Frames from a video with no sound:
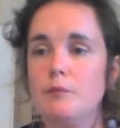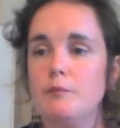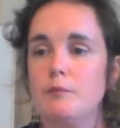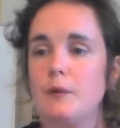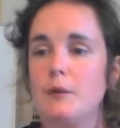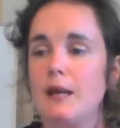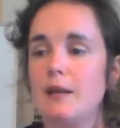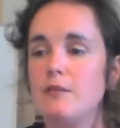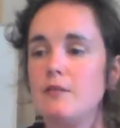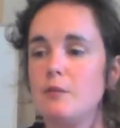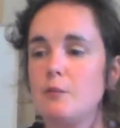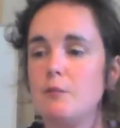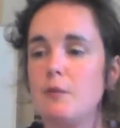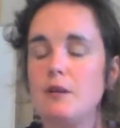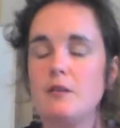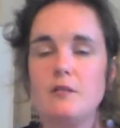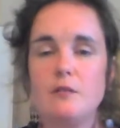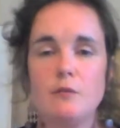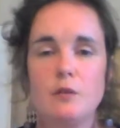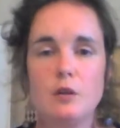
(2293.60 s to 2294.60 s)
getting some
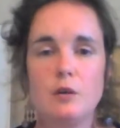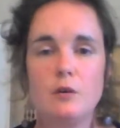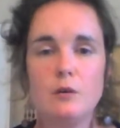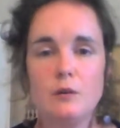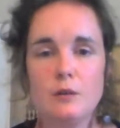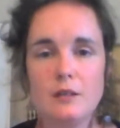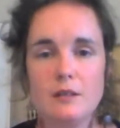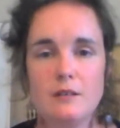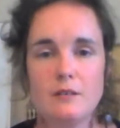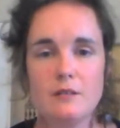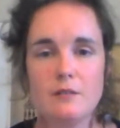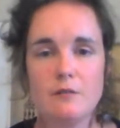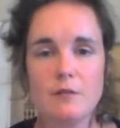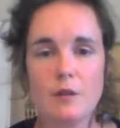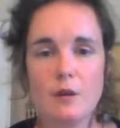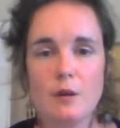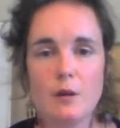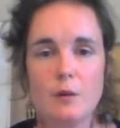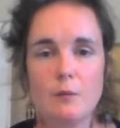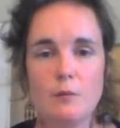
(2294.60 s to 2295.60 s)
basic recordings of
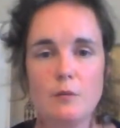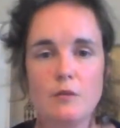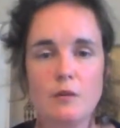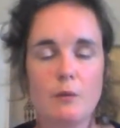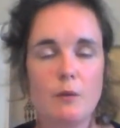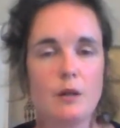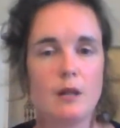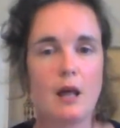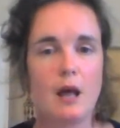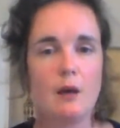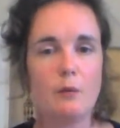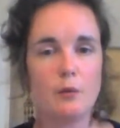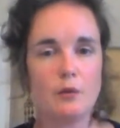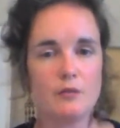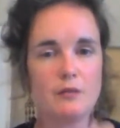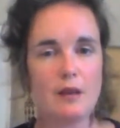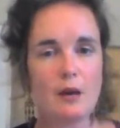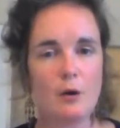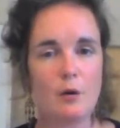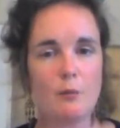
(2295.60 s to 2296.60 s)
them. So I will
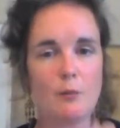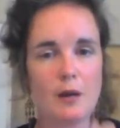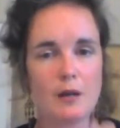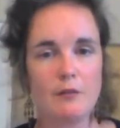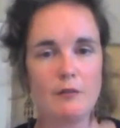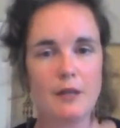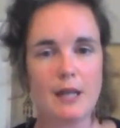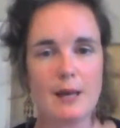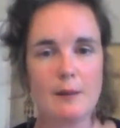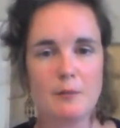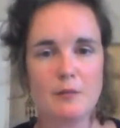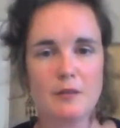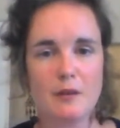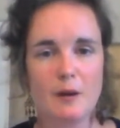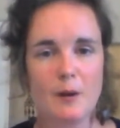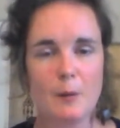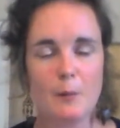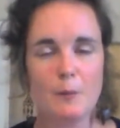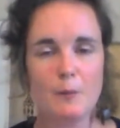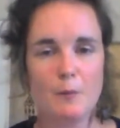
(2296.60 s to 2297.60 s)
set up my other
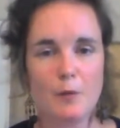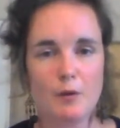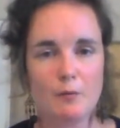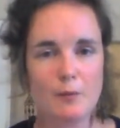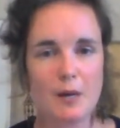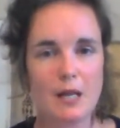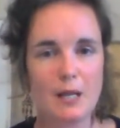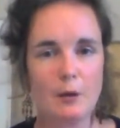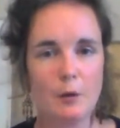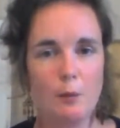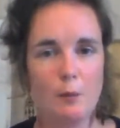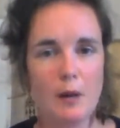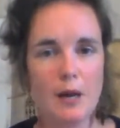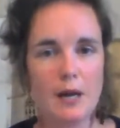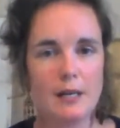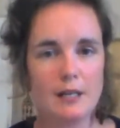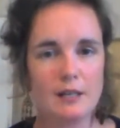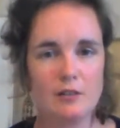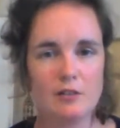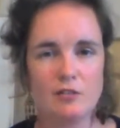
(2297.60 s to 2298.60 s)
laptop with my little
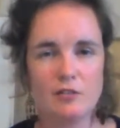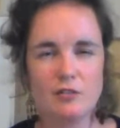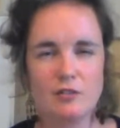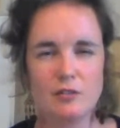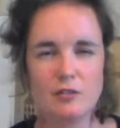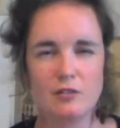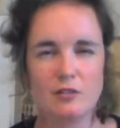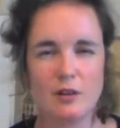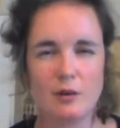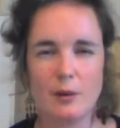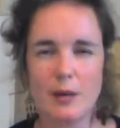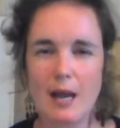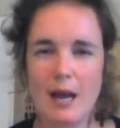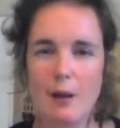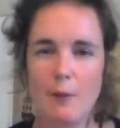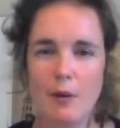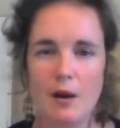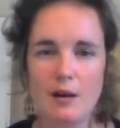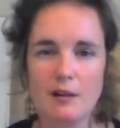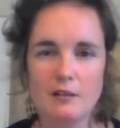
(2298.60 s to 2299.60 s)
mic and just show you
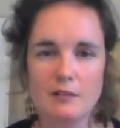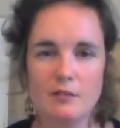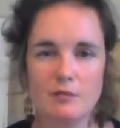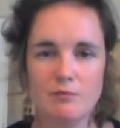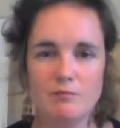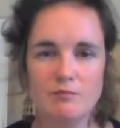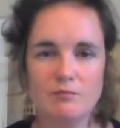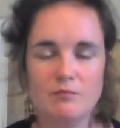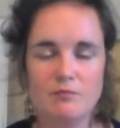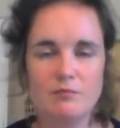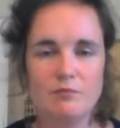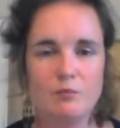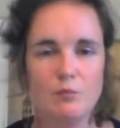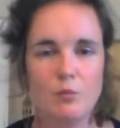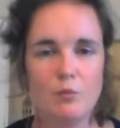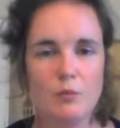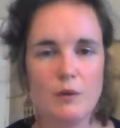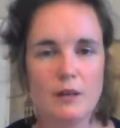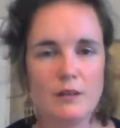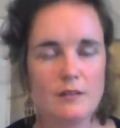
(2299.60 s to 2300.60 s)
how
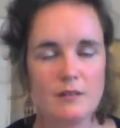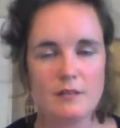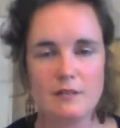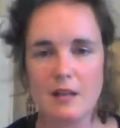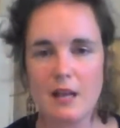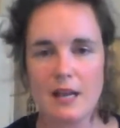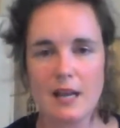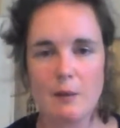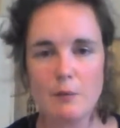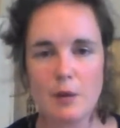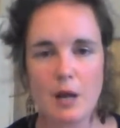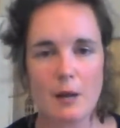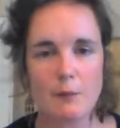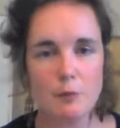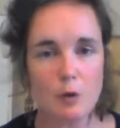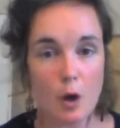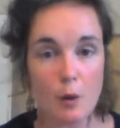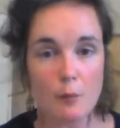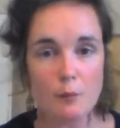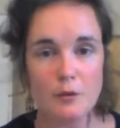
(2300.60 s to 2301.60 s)
as I say, I'm
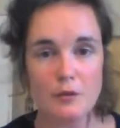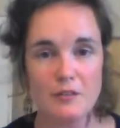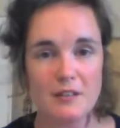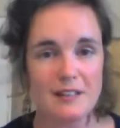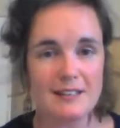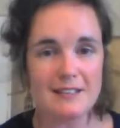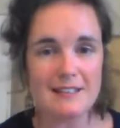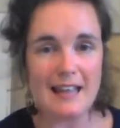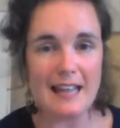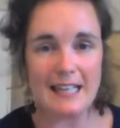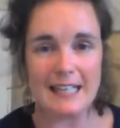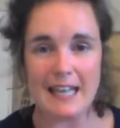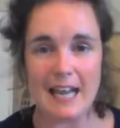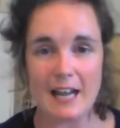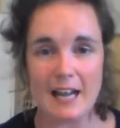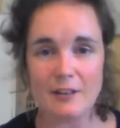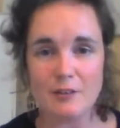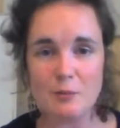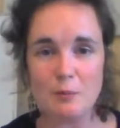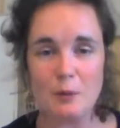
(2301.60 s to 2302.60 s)
not a music techie
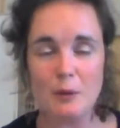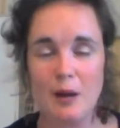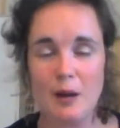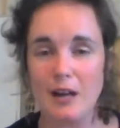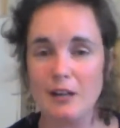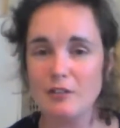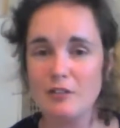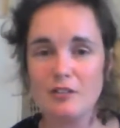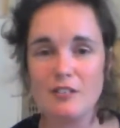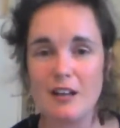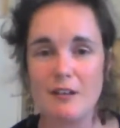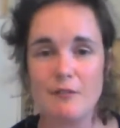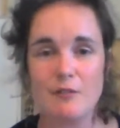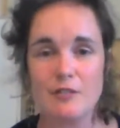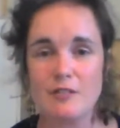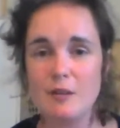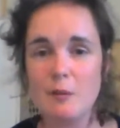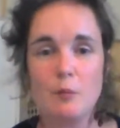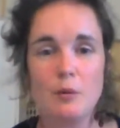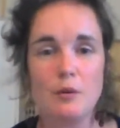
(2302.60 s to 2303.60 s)
expert. I just have a
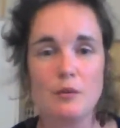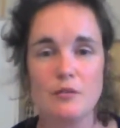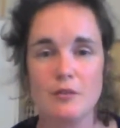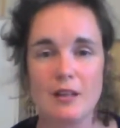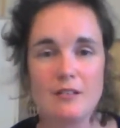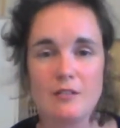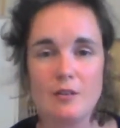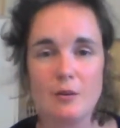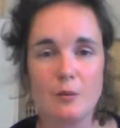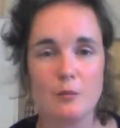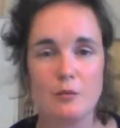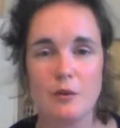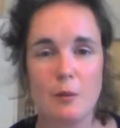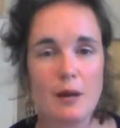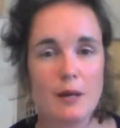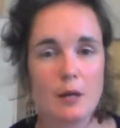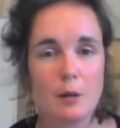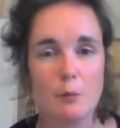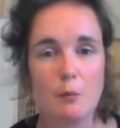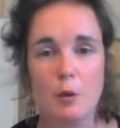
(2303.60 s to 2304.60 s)
simple setup so
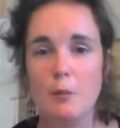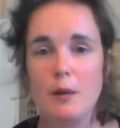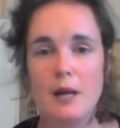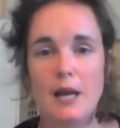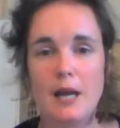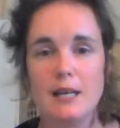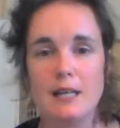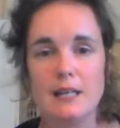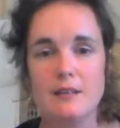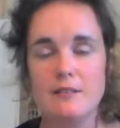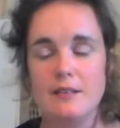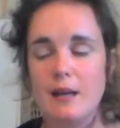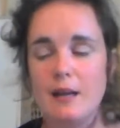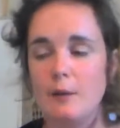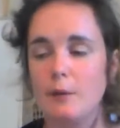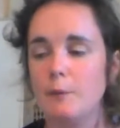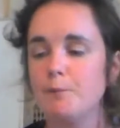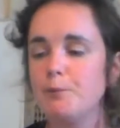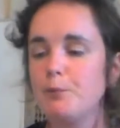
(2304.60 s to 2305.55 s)
I can put my ideas down.